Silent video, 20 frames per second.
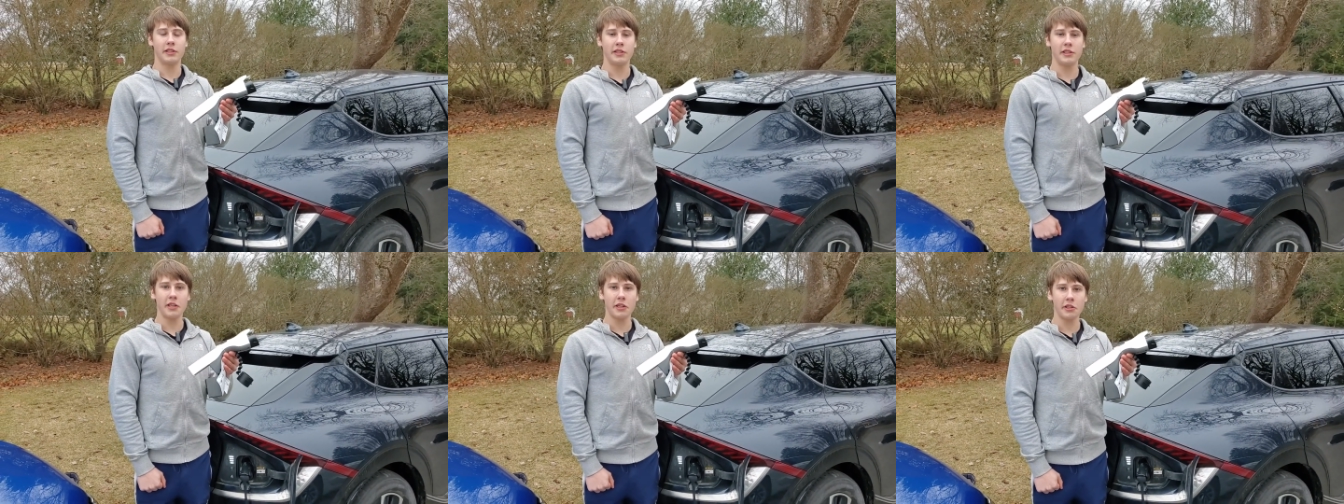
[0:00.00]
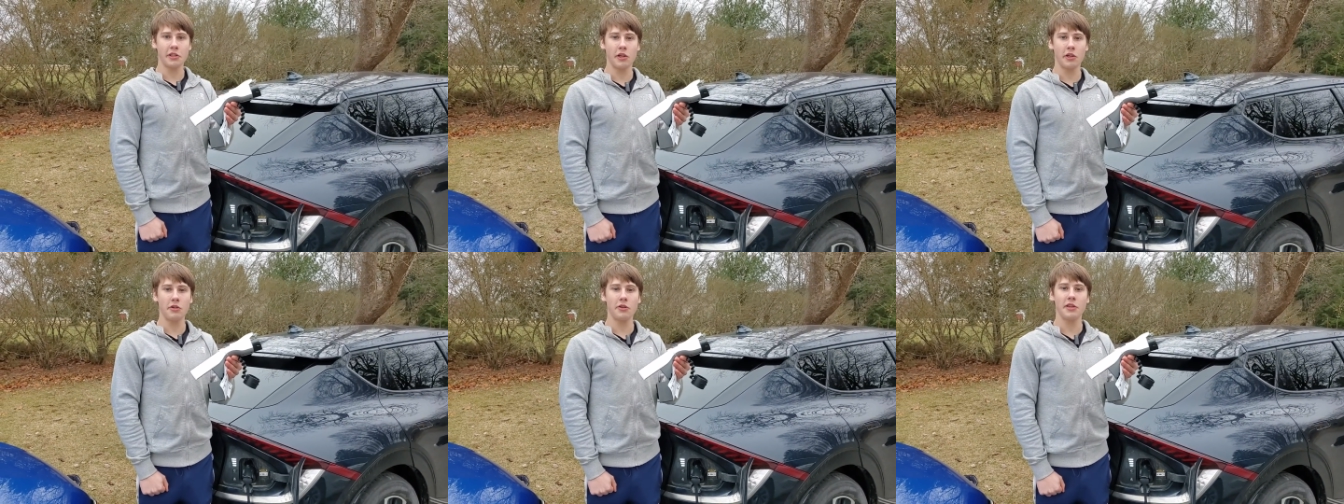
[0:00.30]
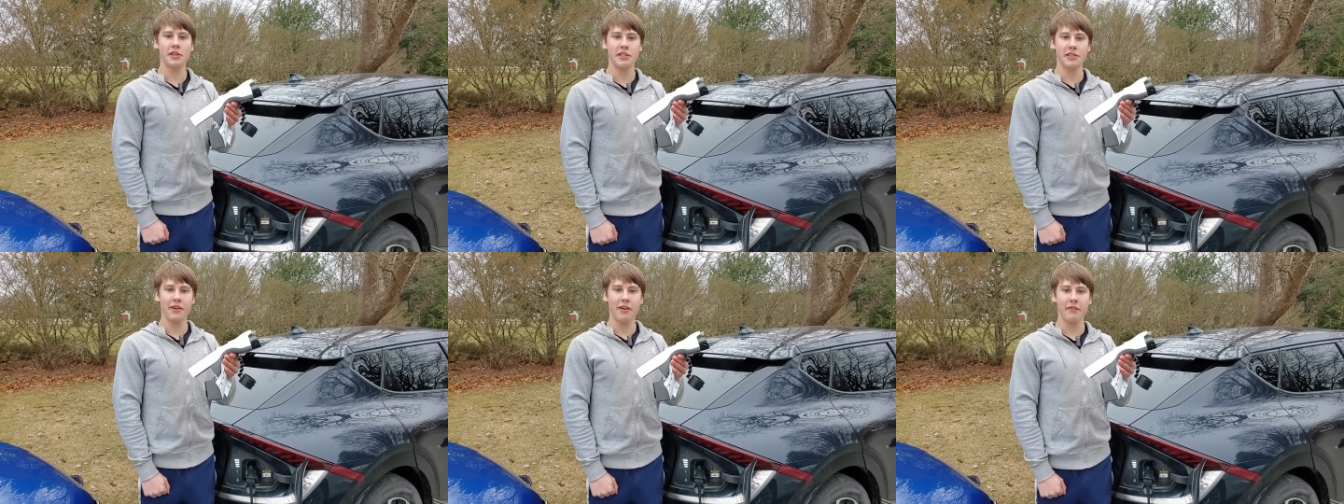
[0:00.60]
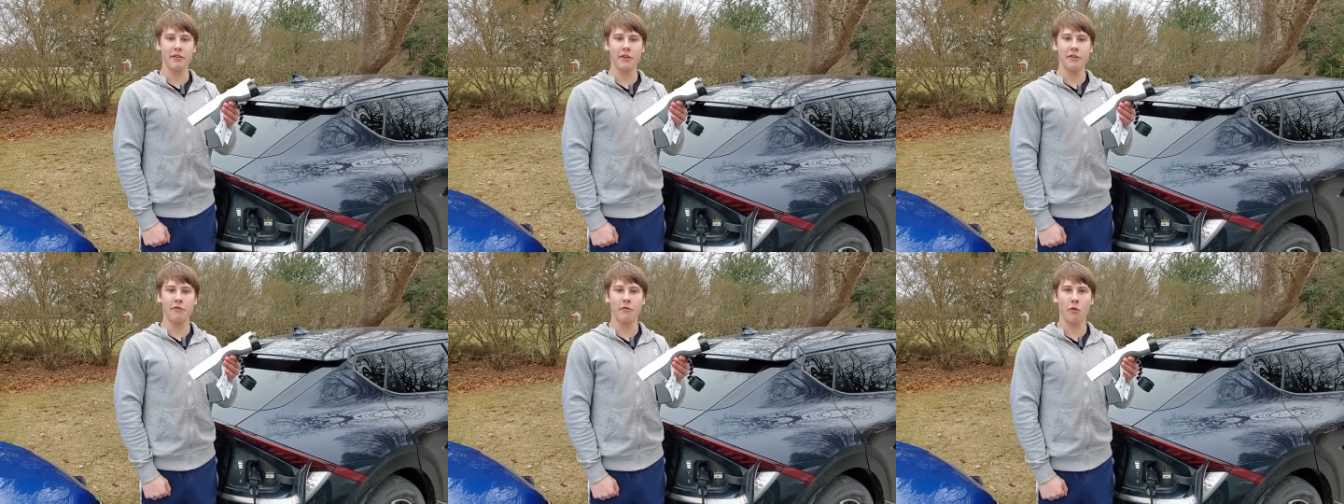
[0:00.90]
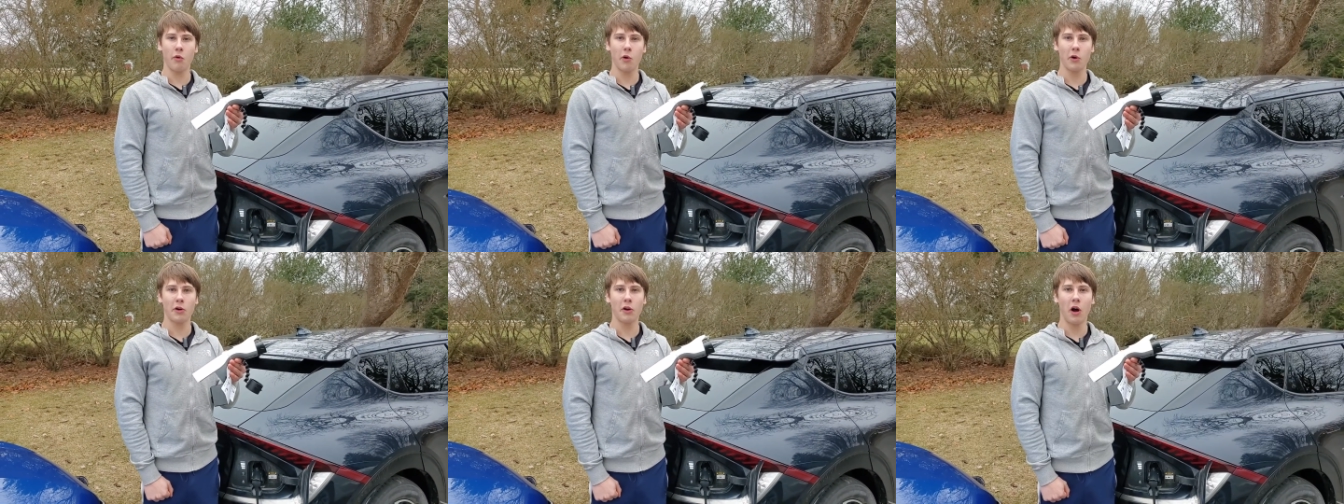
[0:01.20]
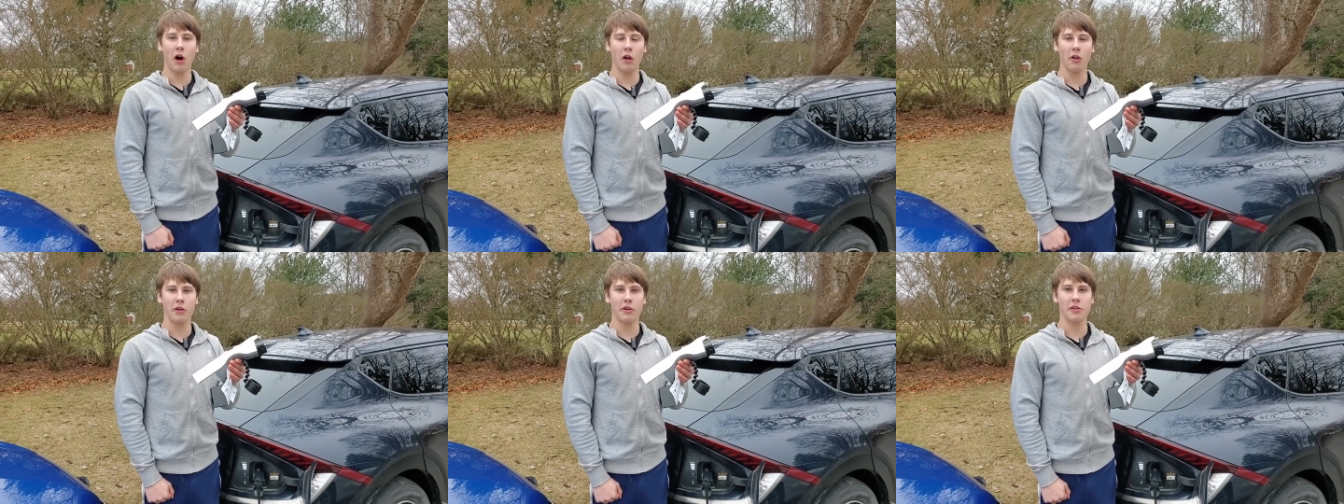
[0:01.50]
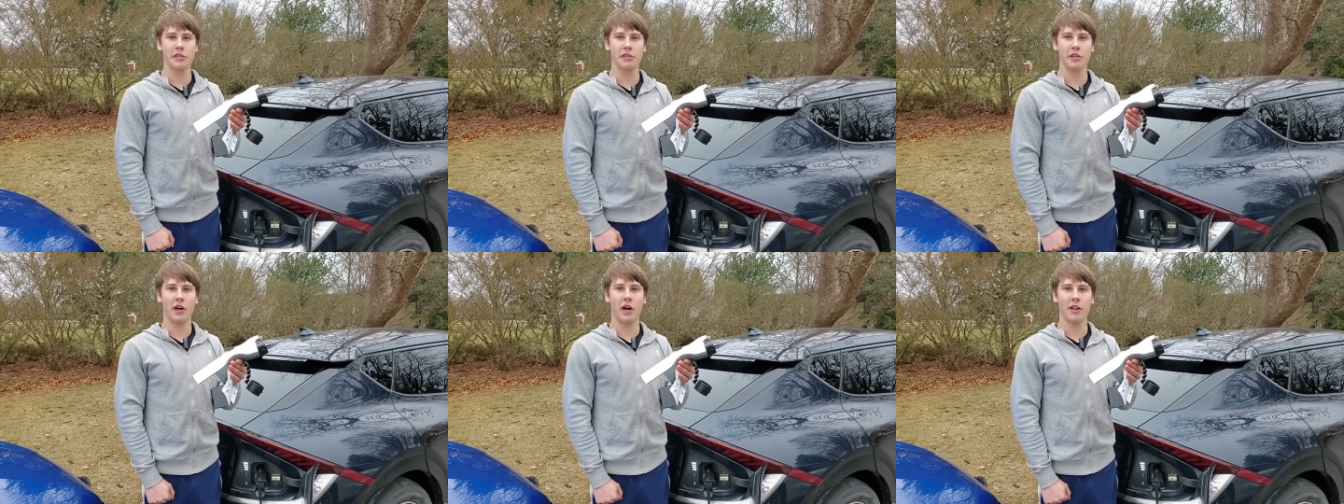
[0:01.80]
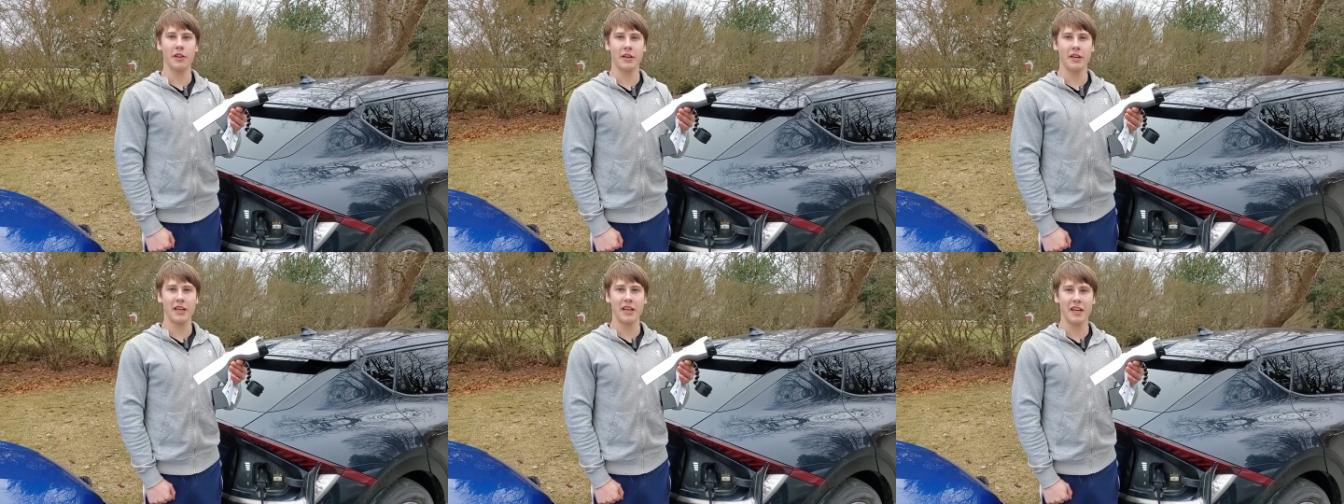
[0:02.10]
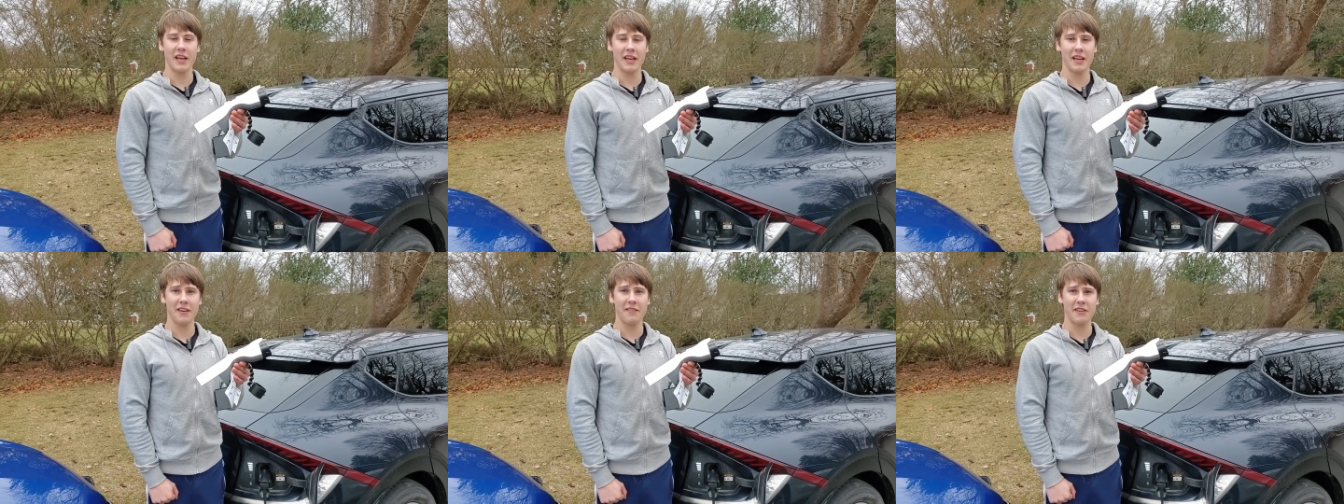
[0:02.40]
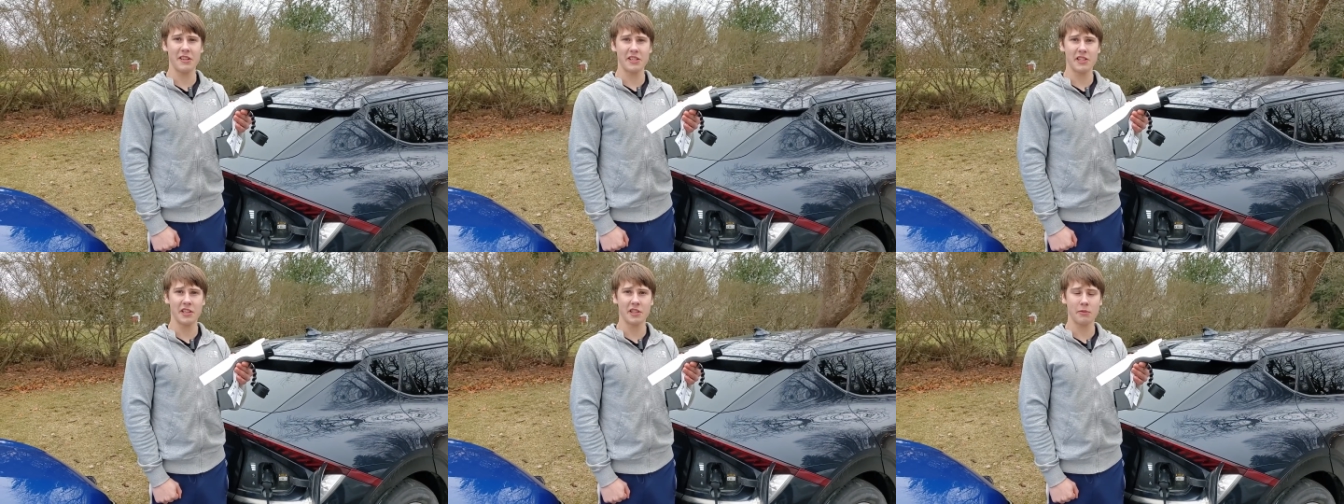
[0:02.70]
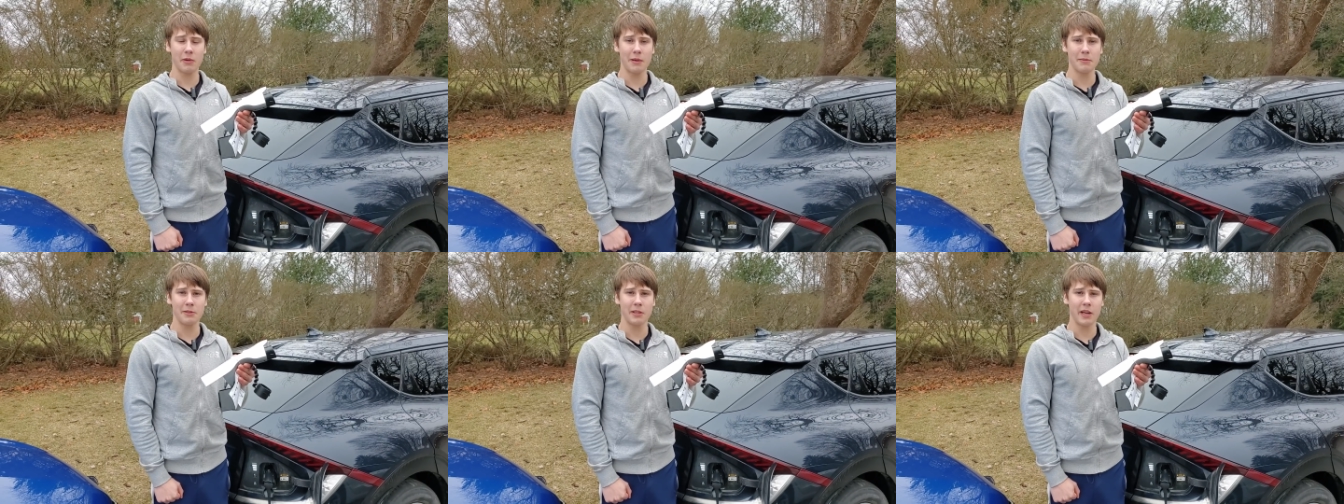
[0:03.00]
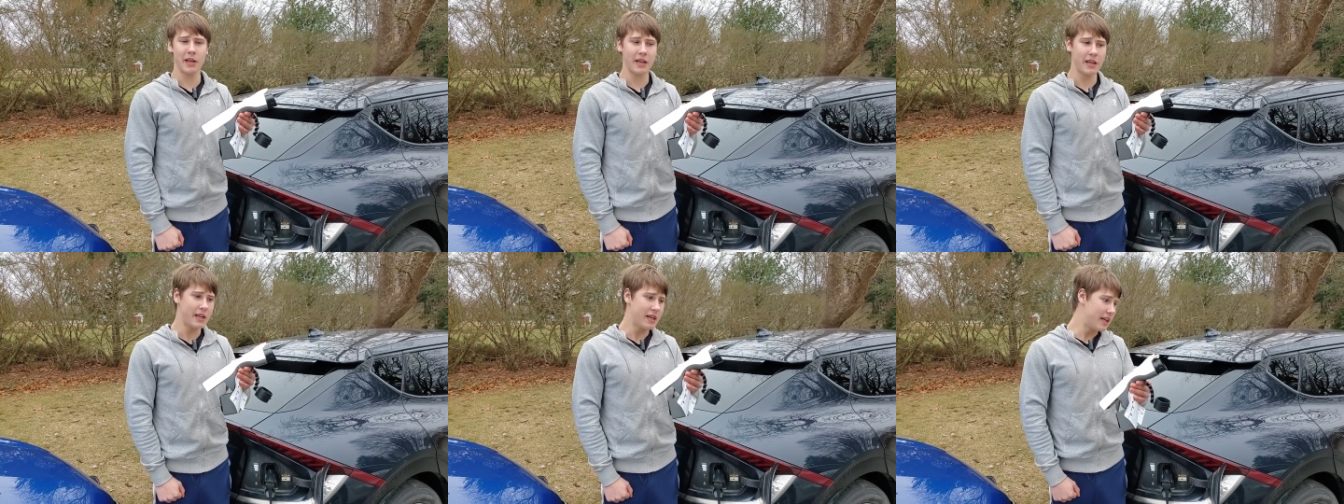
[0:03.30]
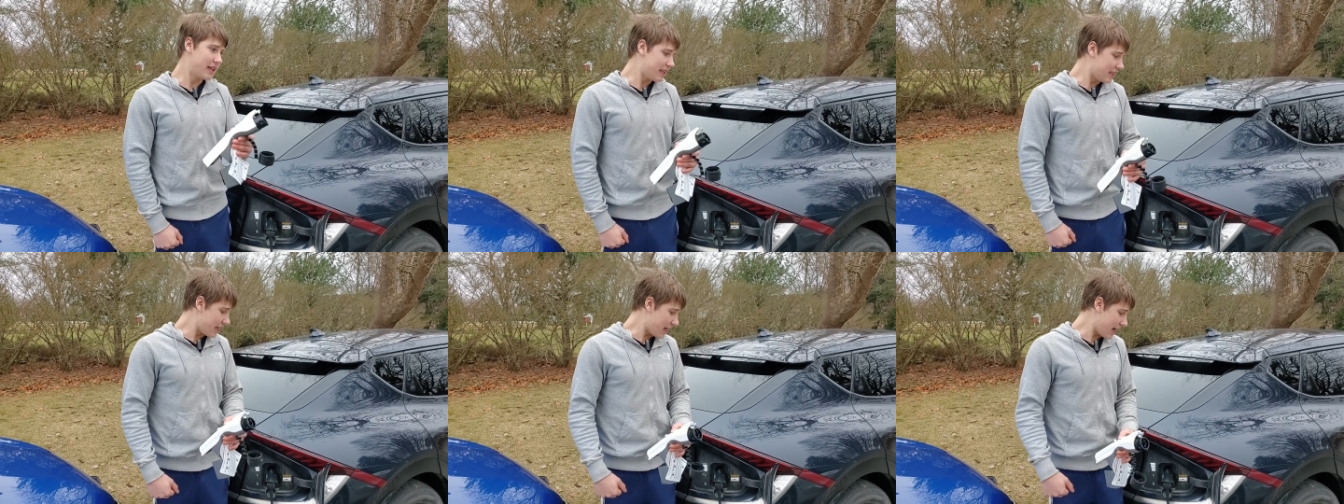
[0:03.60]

$674 on the Kia EV6 website.